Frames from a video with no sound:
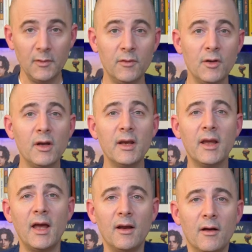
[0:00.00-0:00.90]
So you're going to
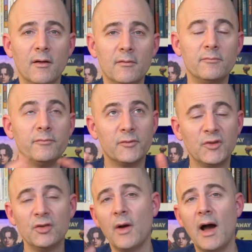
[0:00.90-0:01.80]
get a
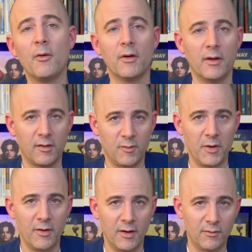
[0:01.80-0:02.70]
2-hour
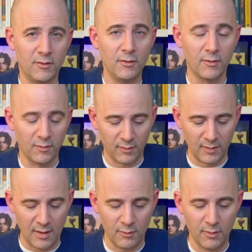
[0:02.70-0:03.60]
experience, 2 to 6
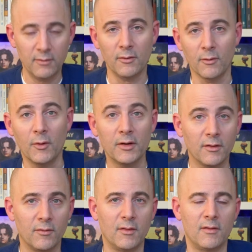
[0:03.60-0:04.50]
hour, or 1
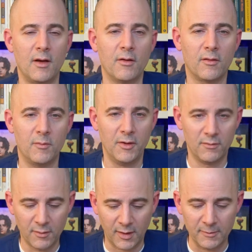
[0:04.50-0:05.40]
to 6 hour
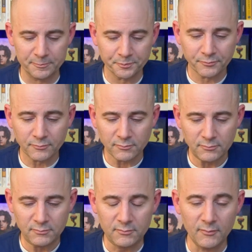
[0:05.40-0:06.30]
experience. Okay.
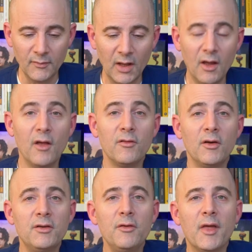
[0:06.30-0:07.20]
So
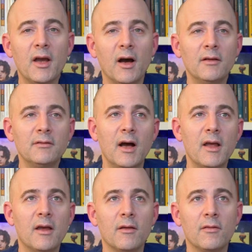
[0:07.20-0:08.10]
I do think,
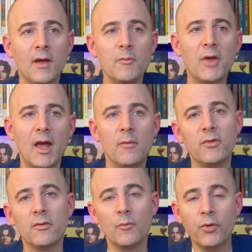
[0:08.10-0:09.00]
unlike some
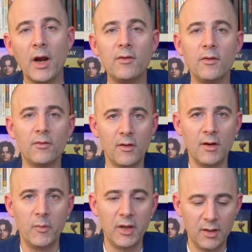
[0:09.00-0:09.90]
games, price is going
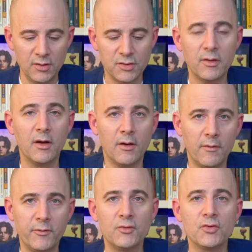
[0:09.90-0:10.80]
to be an issue here.
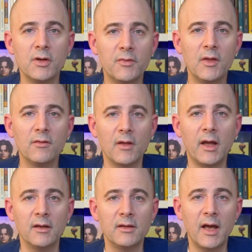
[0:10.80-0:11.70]
If you treat these
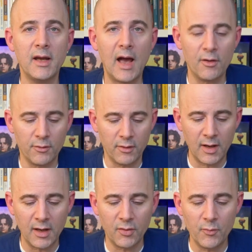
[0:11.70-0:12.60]
like a night out or a
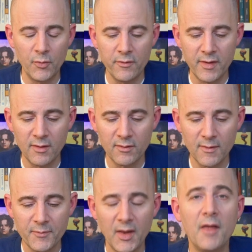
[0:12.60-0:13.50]
night at the movies,
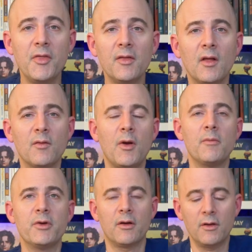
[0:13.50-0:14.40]
I think that's
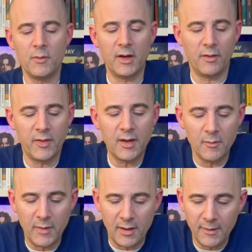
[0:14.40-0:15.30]
probably a good way to think
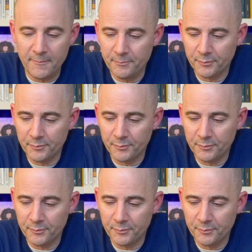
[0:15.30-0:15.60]
about it.